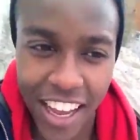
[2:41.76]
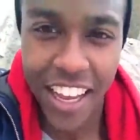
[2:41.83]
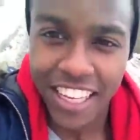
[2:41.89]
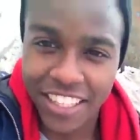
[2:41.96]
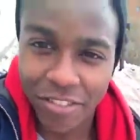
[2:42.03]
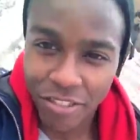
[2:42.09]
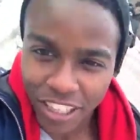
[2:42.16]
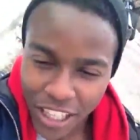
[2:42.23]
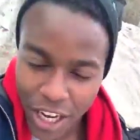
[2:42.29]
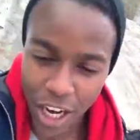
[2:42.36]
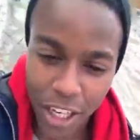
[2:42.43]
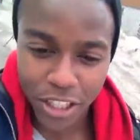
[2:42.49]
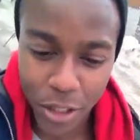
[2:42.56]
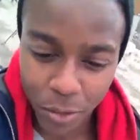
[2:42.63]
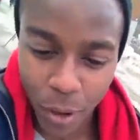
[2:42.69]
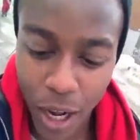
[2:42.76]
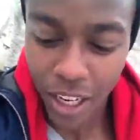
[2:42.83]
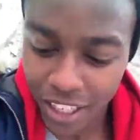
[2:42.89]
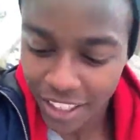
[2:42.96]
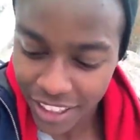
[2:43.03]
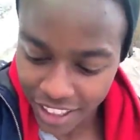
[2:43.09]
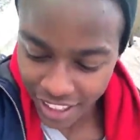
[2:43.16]
it's really hard to walk
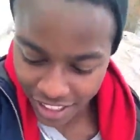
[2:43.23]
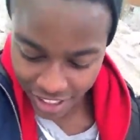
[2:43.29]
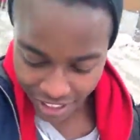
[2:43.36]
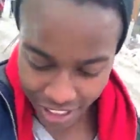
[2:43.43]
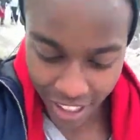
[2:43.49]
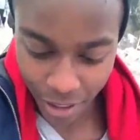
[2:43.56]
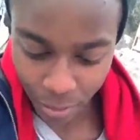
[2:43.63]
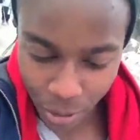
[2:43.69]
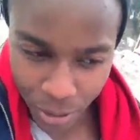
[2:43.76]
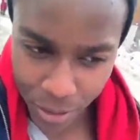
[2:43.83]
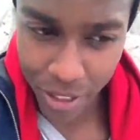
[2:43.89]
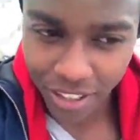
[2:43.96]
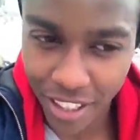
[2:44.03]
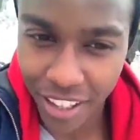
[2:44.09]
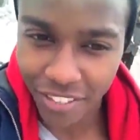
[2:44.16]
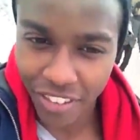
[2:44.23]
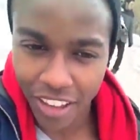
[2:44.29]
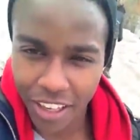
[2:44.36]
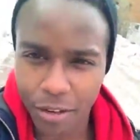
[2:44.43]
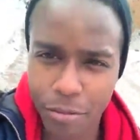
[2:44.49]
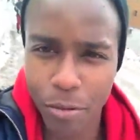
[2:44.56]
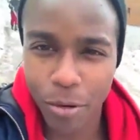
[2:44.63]
in these ski boots. I feel like
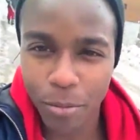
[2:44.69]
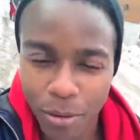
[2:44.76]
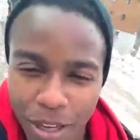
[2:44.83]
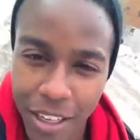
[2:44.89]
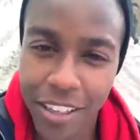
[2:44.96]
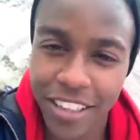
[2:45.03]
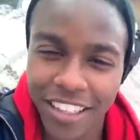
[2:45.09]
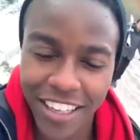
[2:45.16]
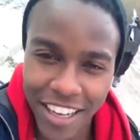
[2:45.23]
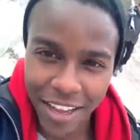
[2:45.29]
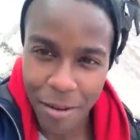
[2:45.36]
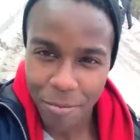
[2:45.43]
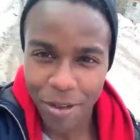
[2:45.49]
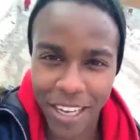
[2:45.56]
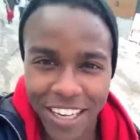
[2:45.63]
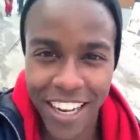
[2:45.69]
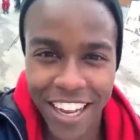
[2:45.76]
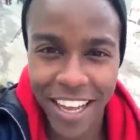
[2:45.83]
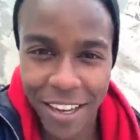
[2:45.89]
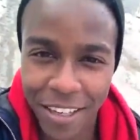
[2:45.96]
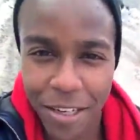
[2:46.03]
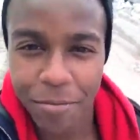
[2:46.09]
a robot, but
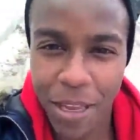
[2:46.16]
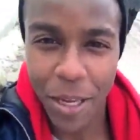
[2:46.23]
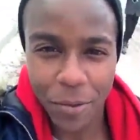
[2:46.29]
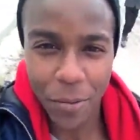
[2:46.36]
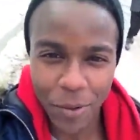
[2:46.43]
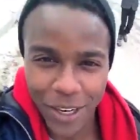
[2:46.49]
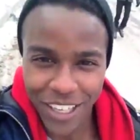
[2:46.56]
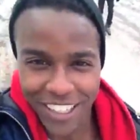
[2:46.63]
I'm gonna make it work.